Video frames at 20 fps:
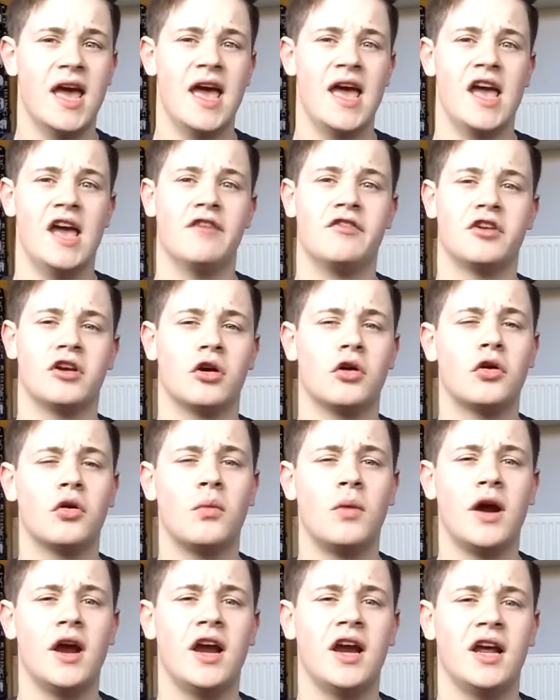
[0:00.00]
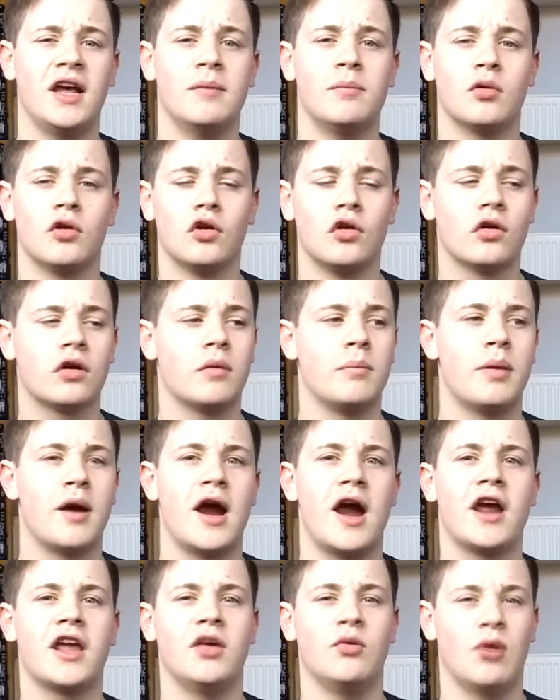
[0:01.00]
If you're unaware, in Ballorcan
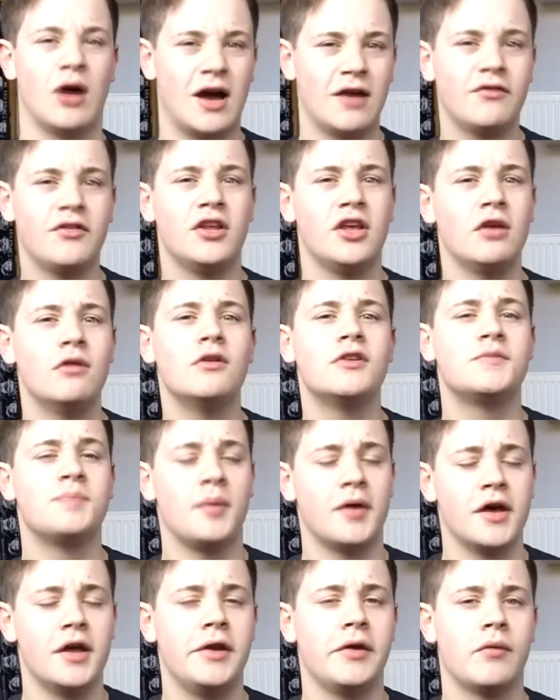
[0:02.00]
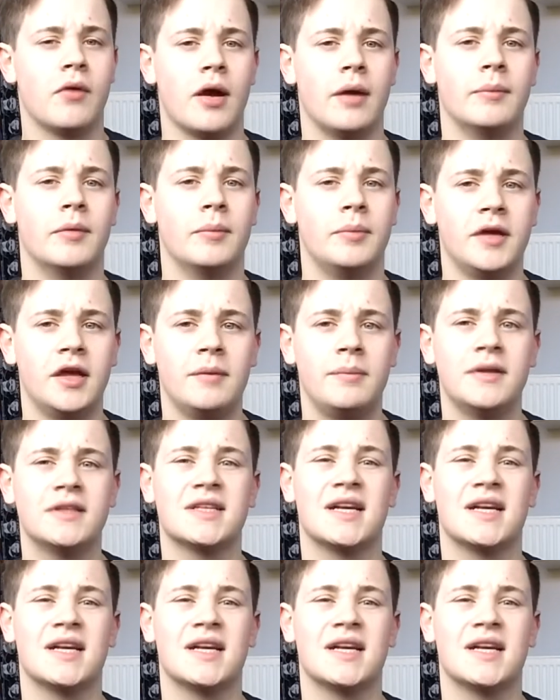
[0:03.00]
Park you have to use biodegradable BBs